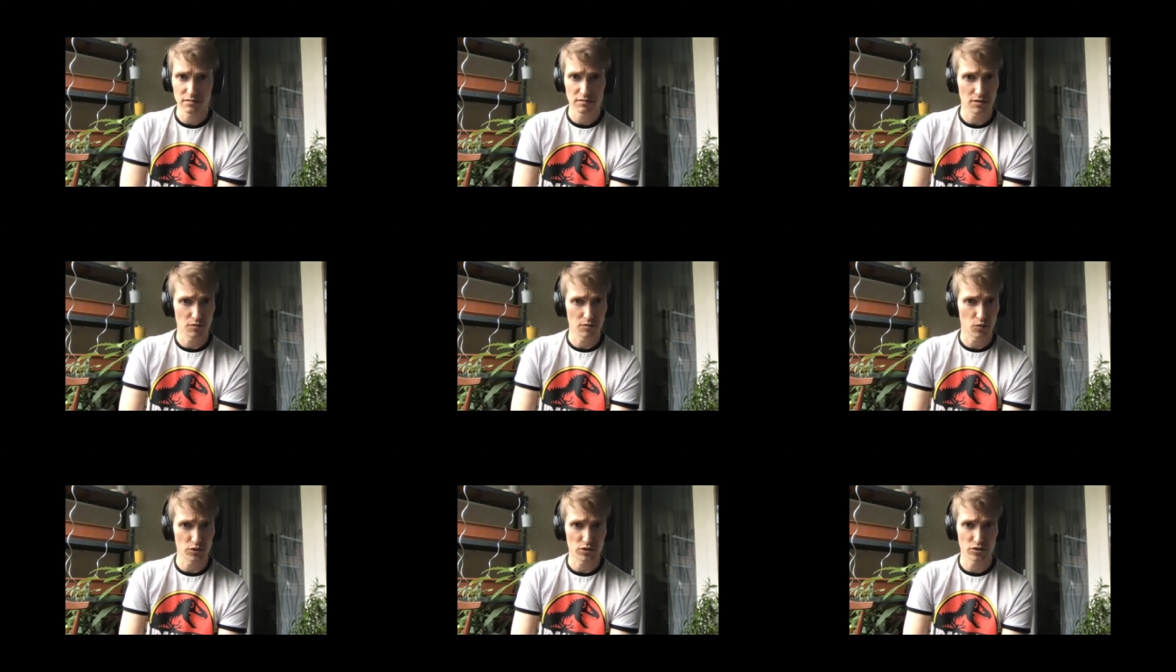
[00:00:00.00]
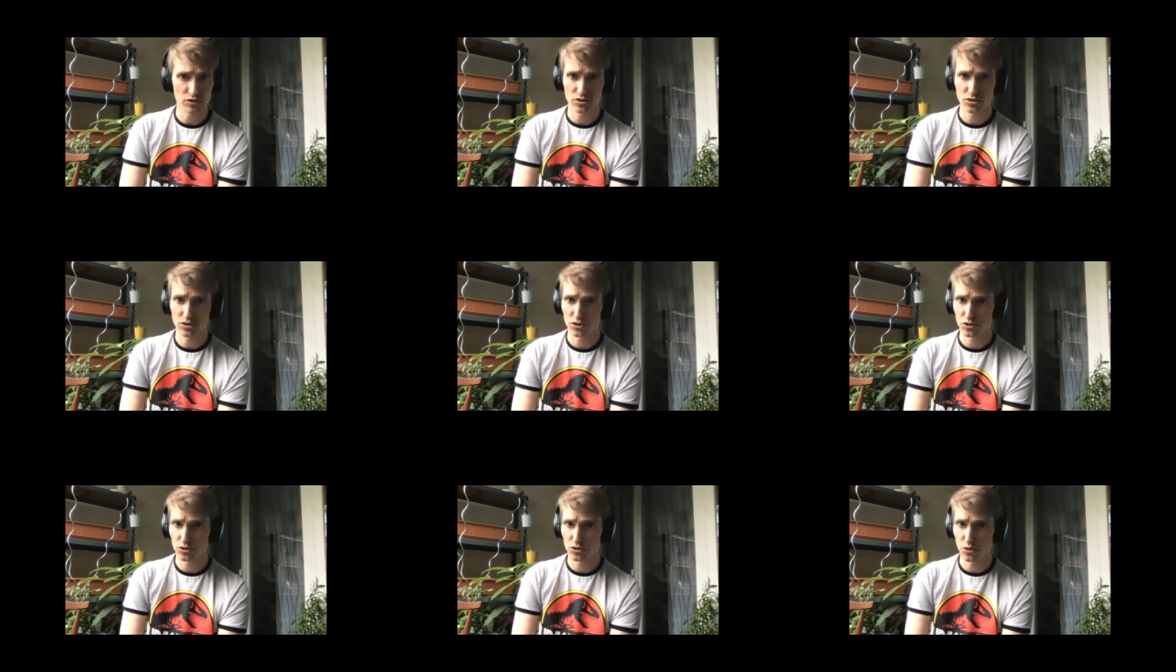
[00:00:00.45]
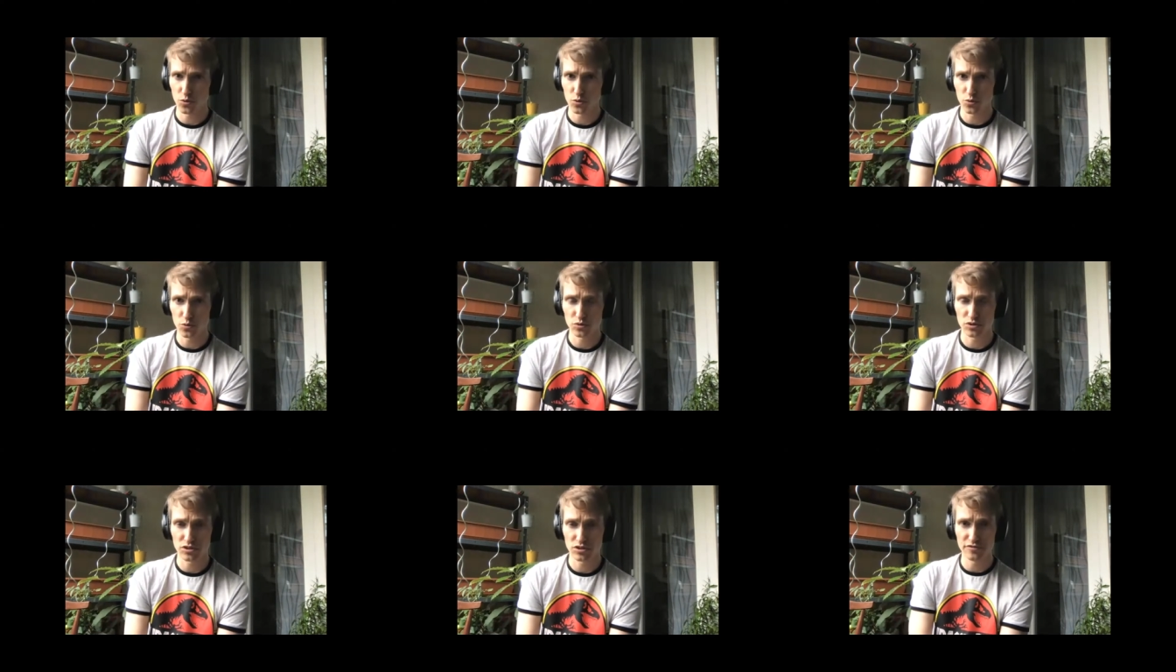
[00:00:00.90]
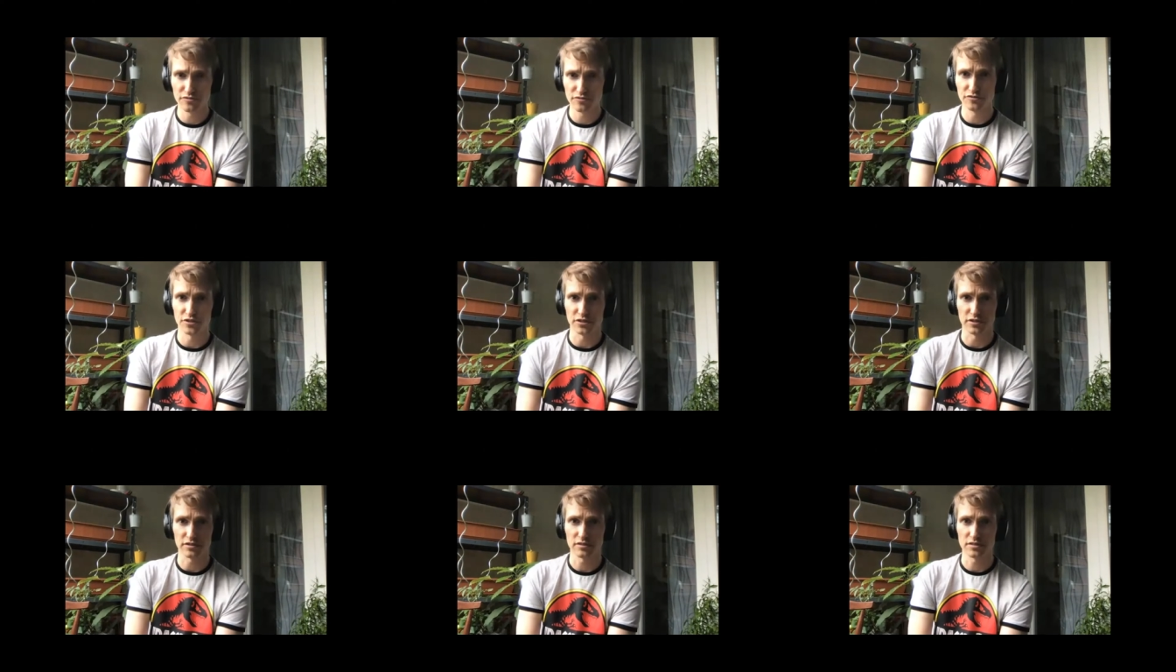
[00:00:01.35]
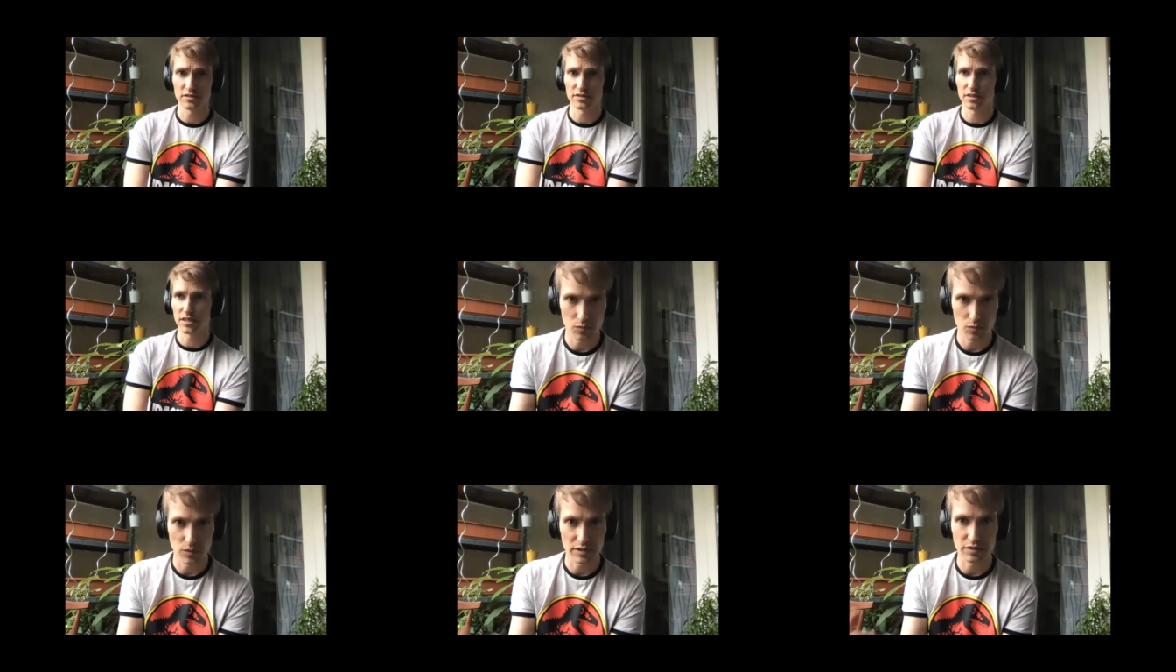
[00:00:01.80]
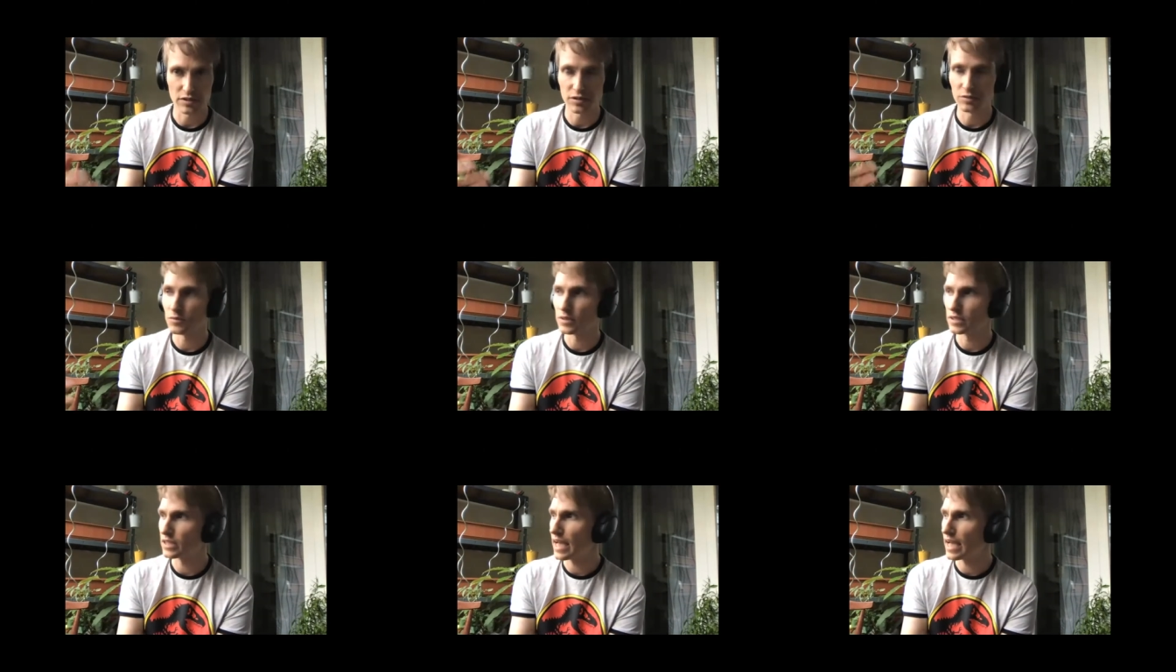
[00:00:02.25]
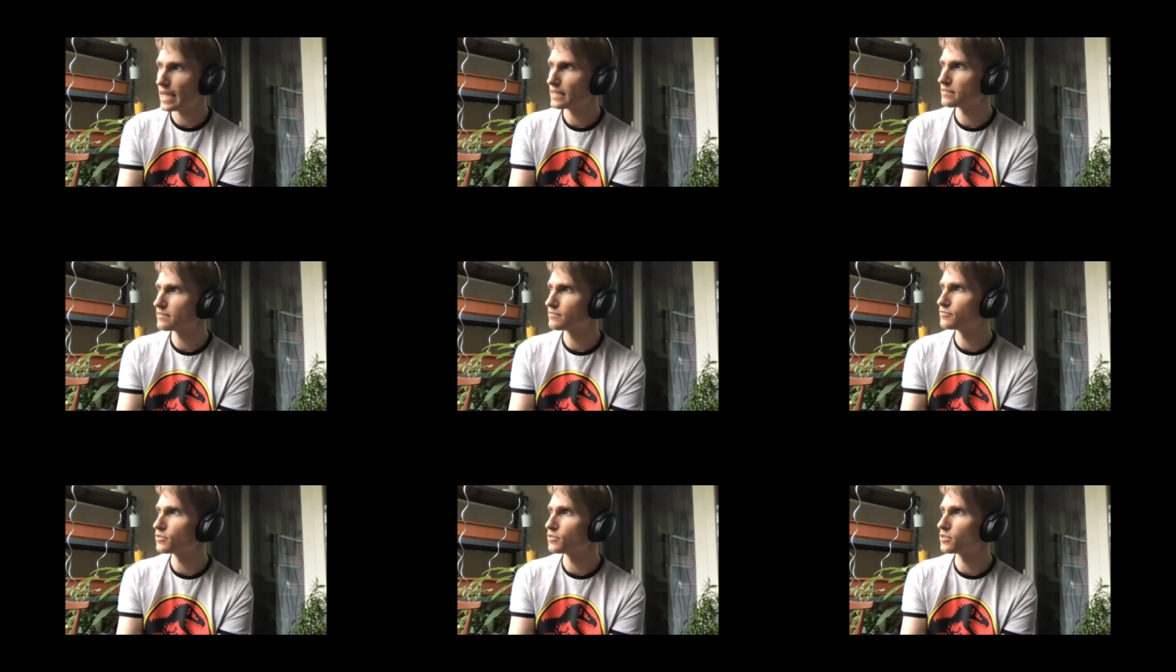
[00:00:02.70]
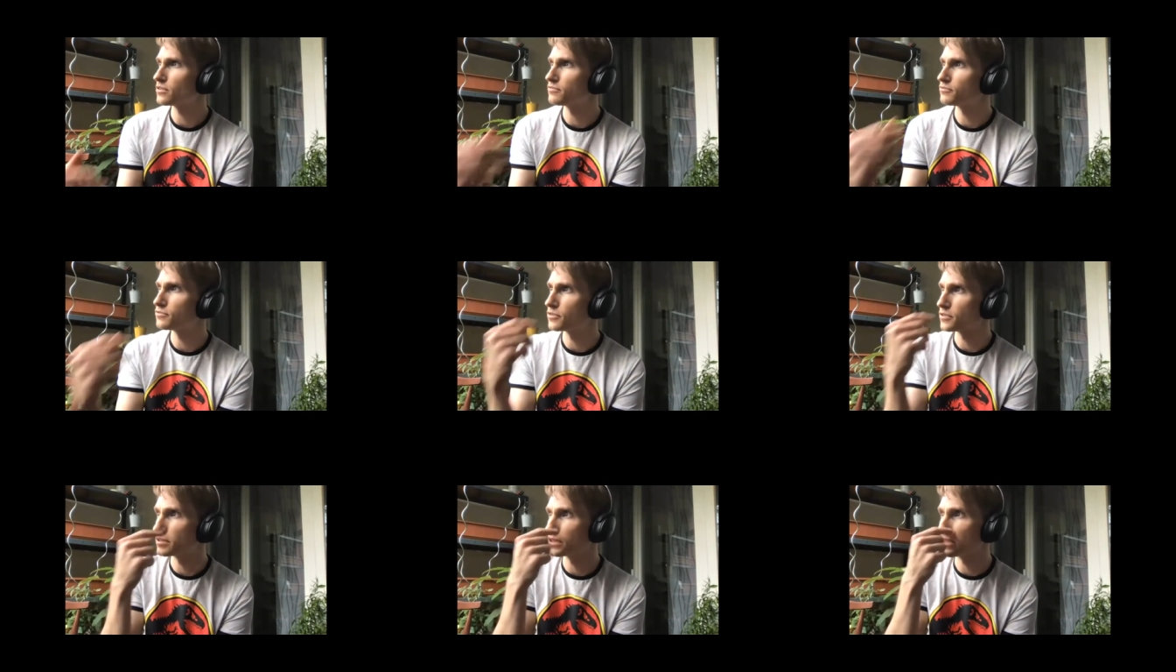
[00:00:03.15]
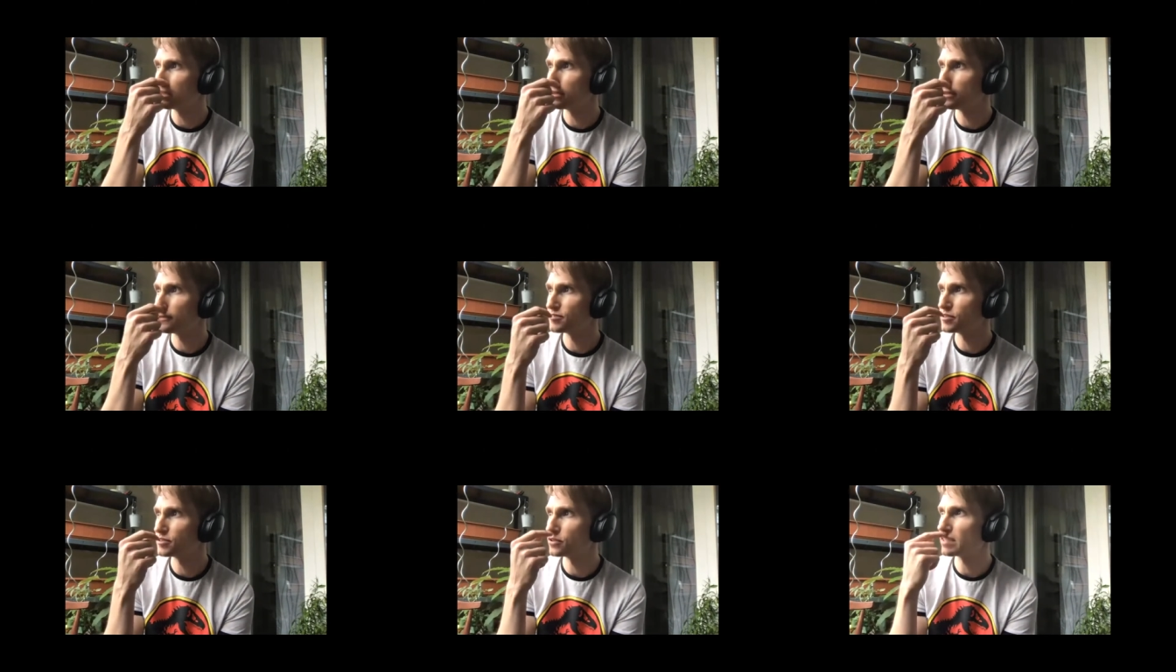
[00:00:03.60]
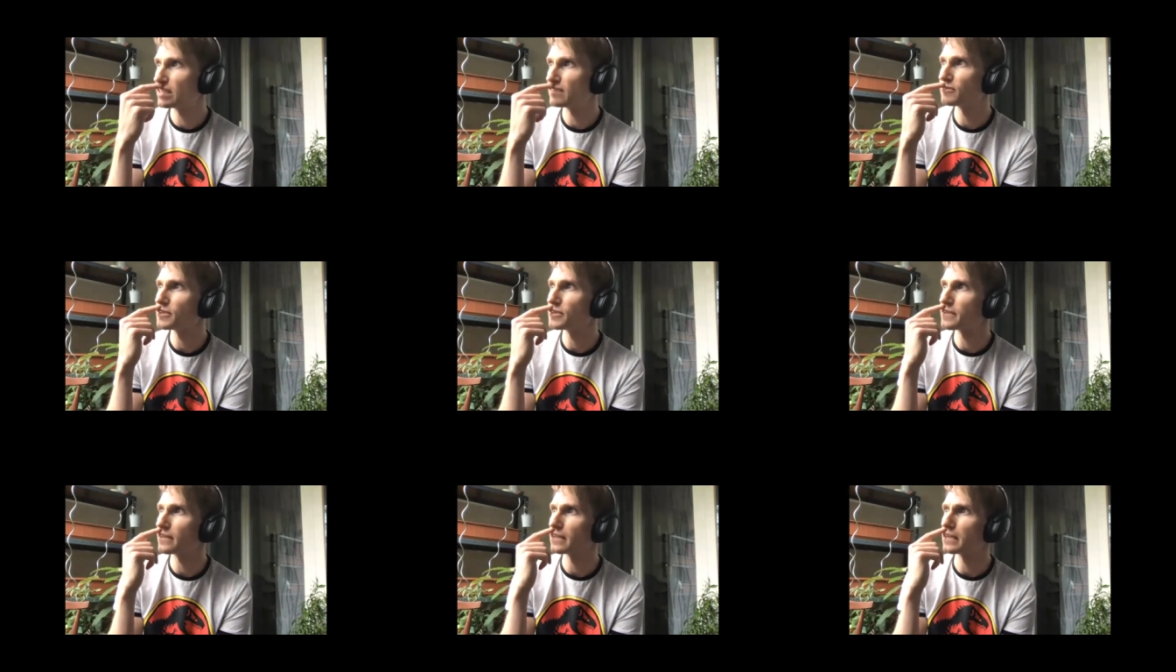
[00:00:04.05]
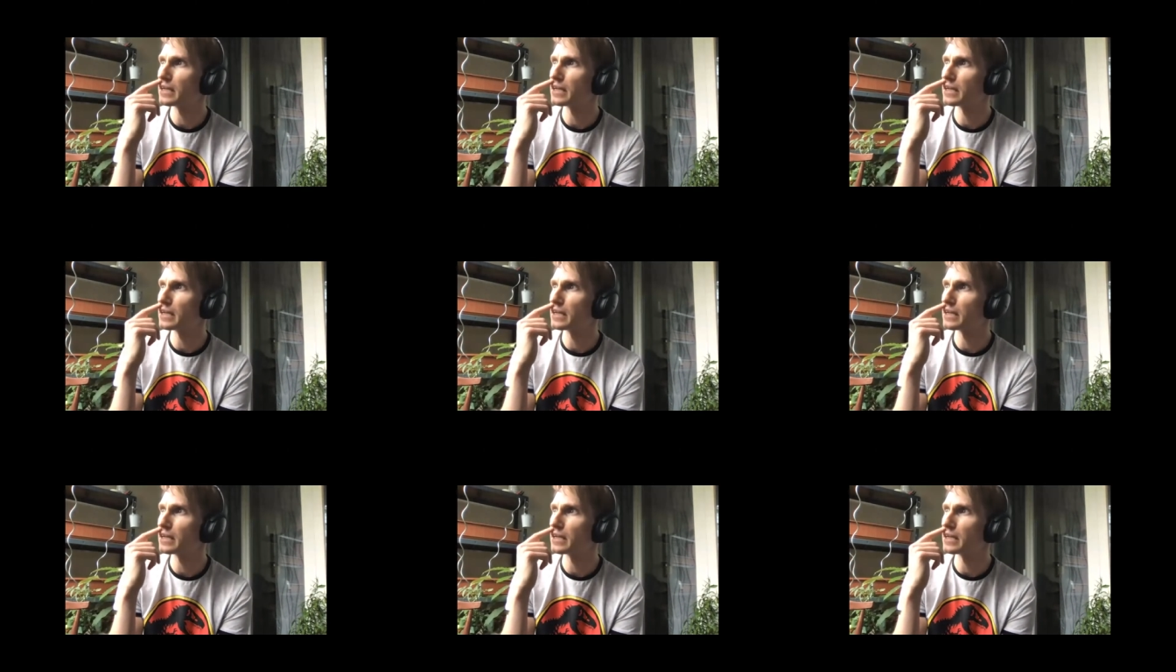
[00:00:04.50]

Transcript: It was so different when you when you asked for for the interview and everything.